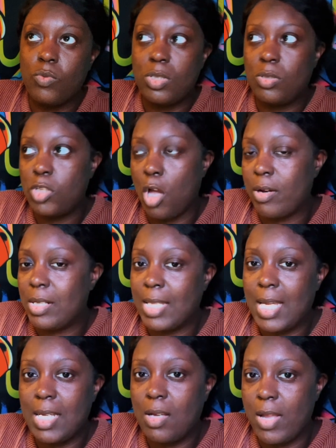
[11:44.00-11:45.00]

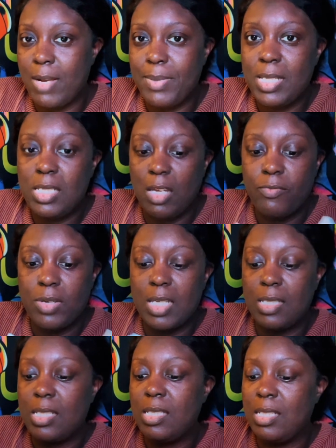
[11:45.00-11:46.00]
totally going to be different
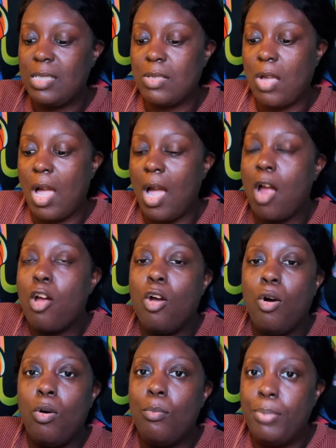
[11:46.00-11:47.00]
because this is our
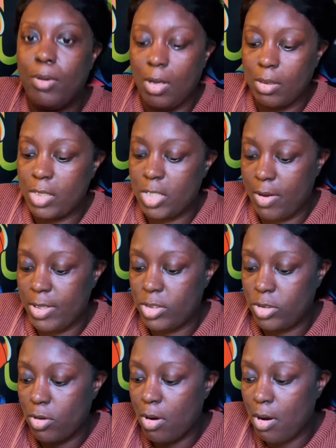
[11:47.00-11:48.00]
own book.
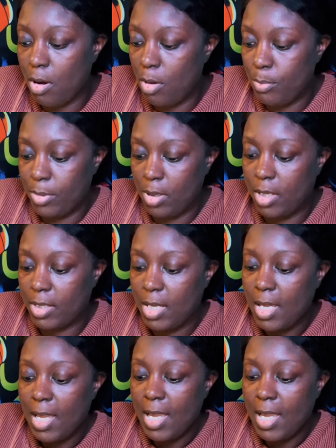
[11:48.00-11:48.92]
It's your own book.